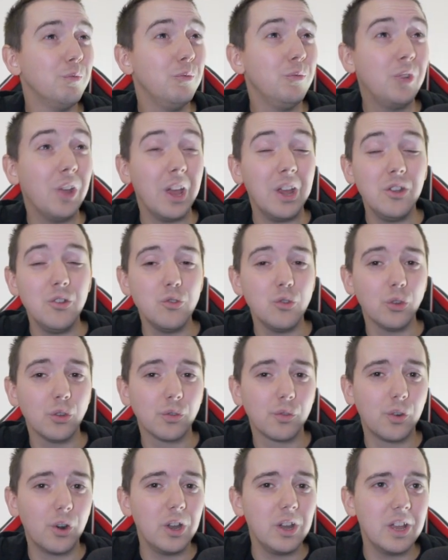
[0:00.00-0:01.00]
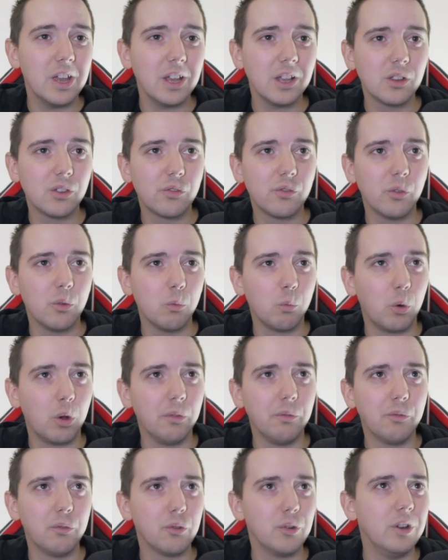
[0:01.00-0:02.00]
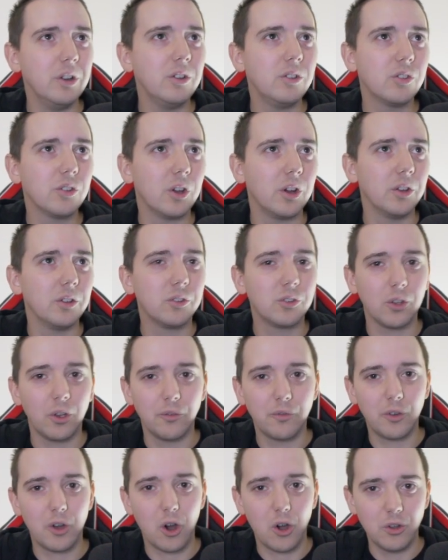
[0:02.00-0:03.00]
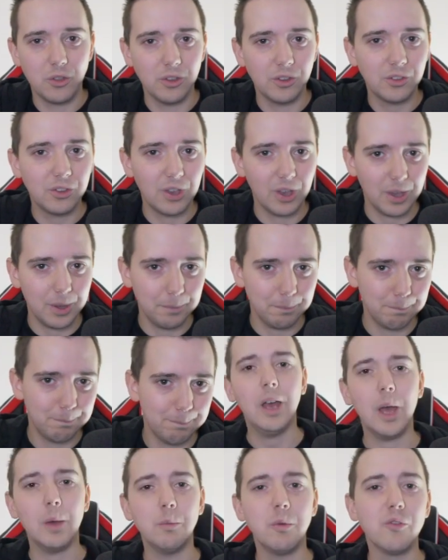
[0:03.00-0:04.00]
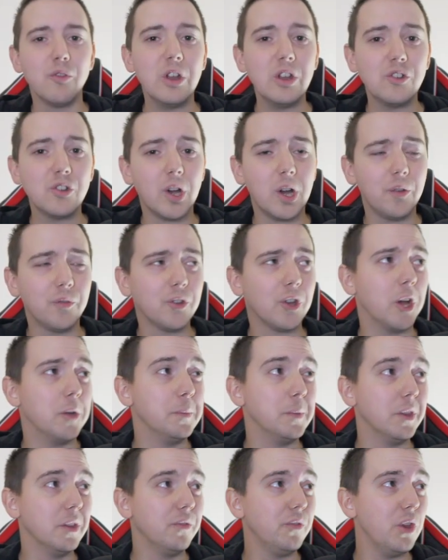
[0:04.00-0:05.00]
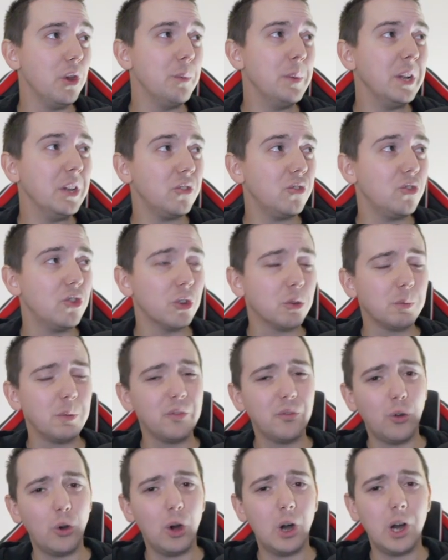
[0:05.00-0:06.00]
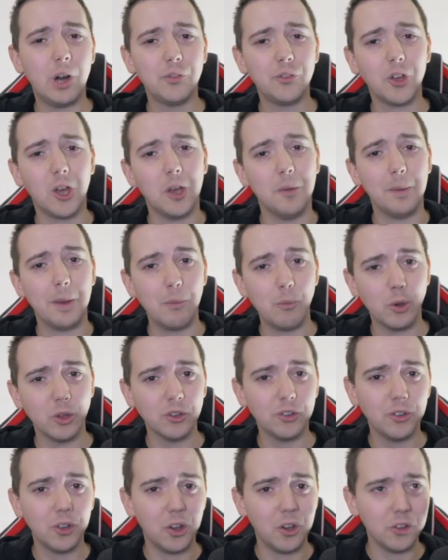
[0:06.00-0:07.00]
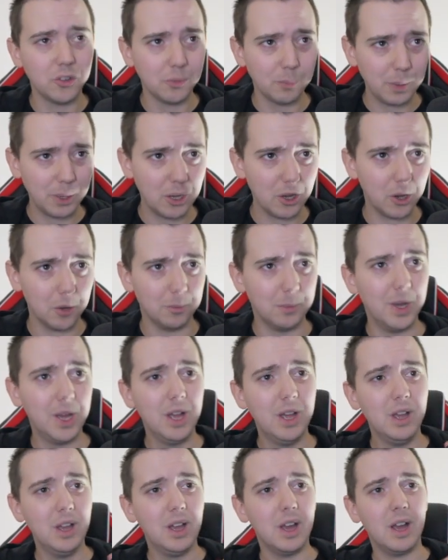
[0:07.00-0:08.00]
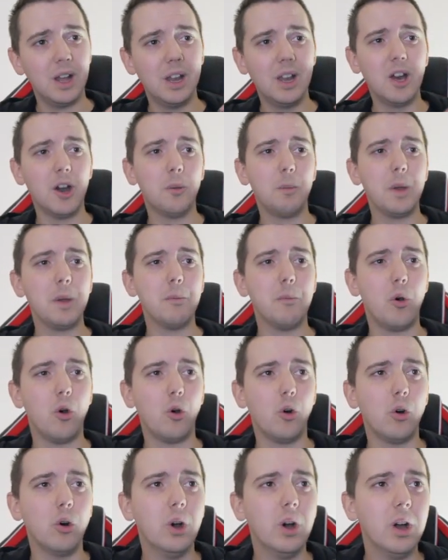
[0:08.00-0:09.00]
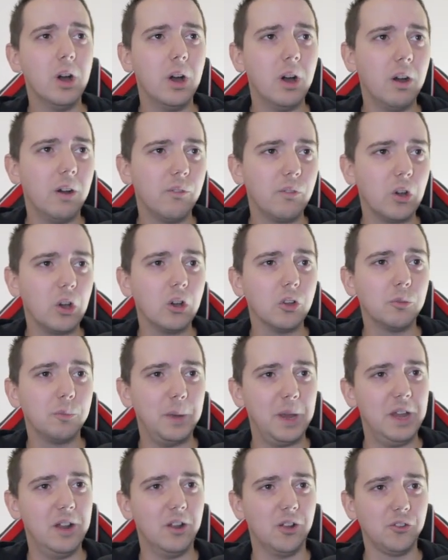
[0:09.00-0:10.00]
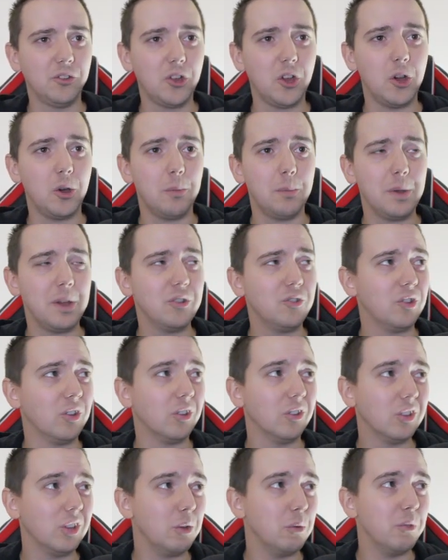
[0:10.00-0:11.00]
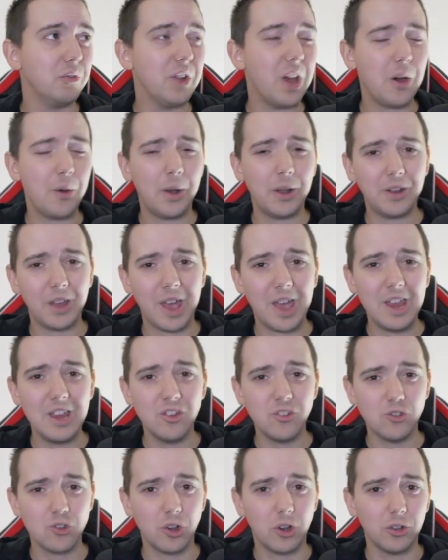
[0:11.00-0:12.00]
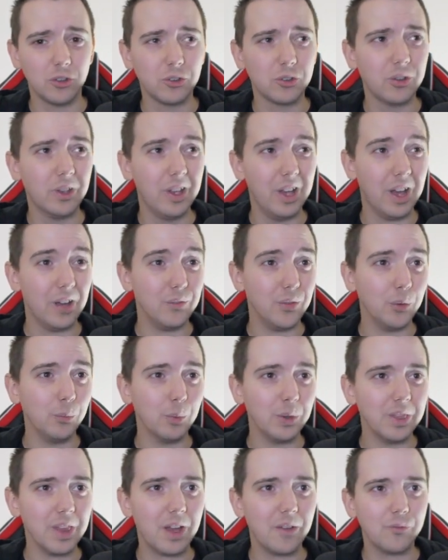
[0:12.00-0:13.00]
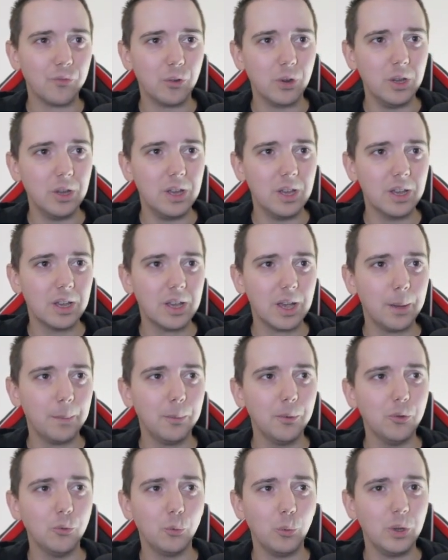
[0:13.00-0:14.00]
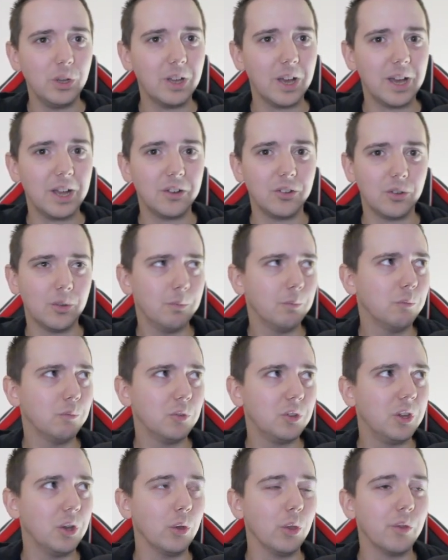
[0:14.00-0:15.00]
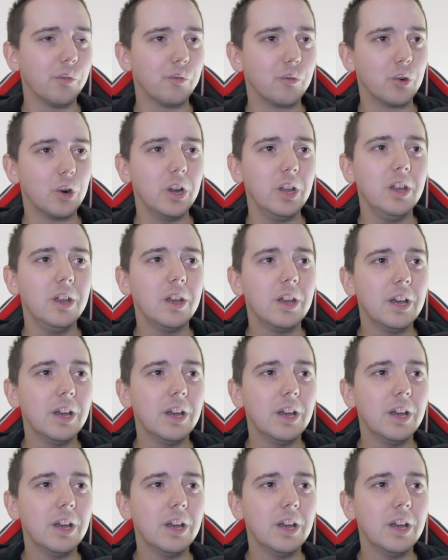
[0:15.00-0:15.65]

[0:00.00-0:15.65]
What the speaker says: dangerous free kicks, 1 for each side so far in this game. And we reach half-time. In the few minutes just before half-time, it was starting to become a little bit more of us being on top. As you can see, we've now had 8 shots. I think when that free kick happened, we'd had still the 3.